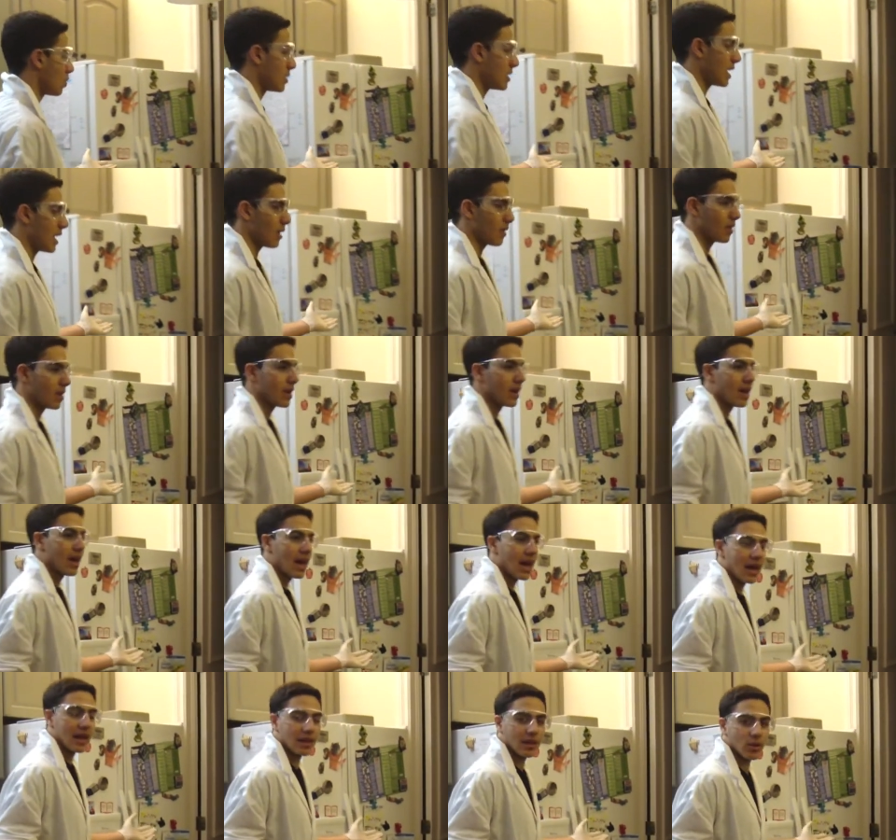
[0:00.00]
down
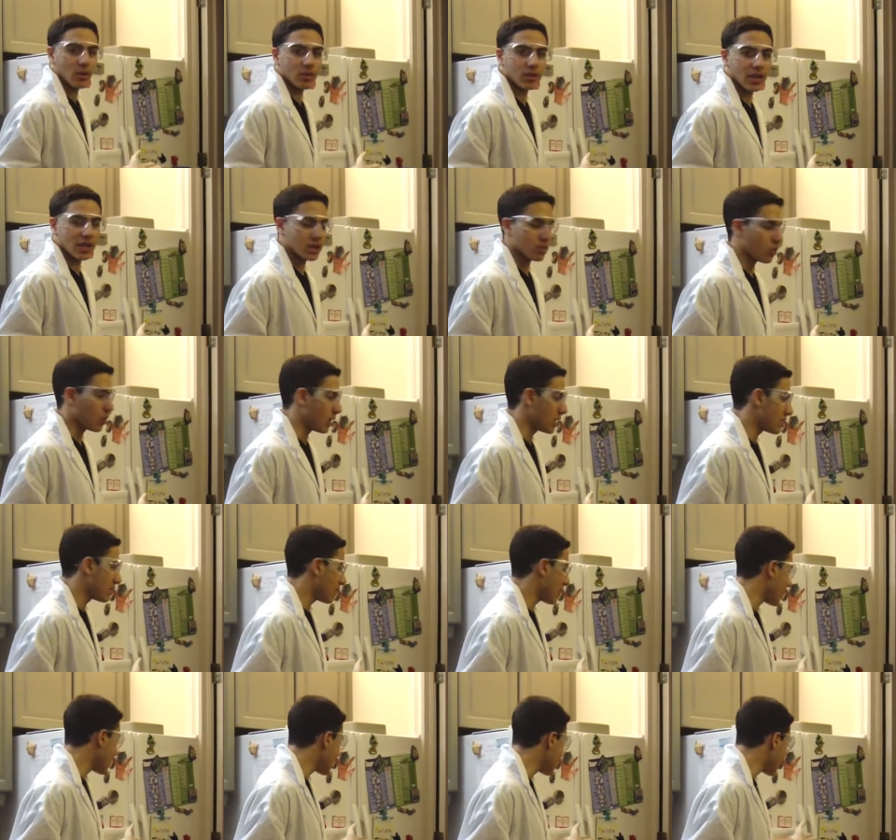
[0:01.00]
and they will not spoil as
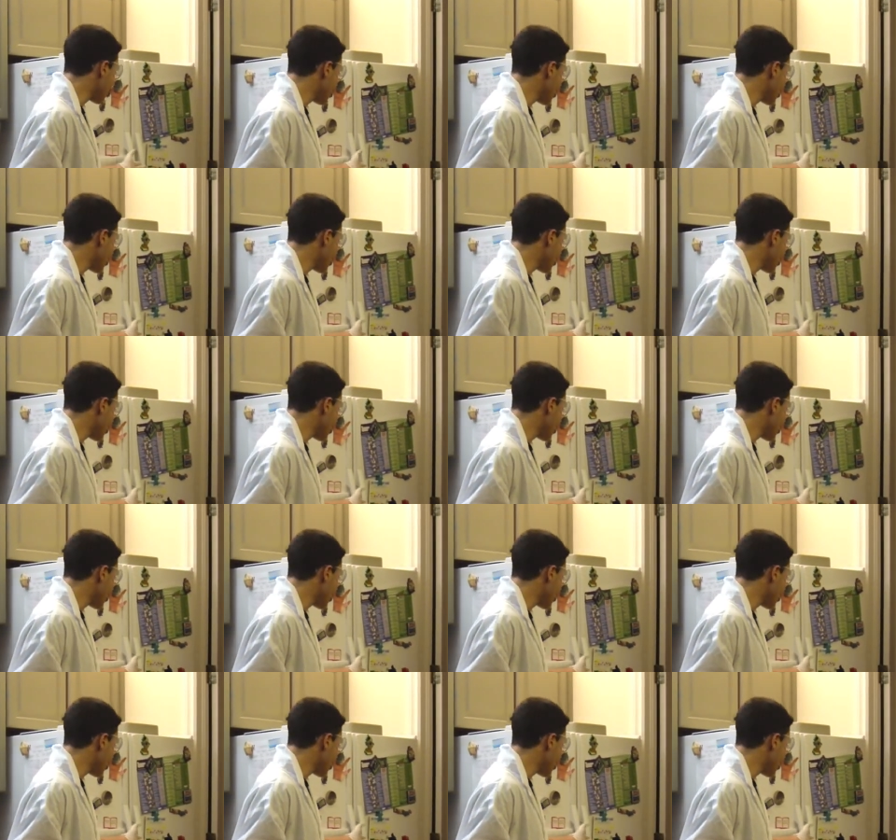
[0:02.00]
fast.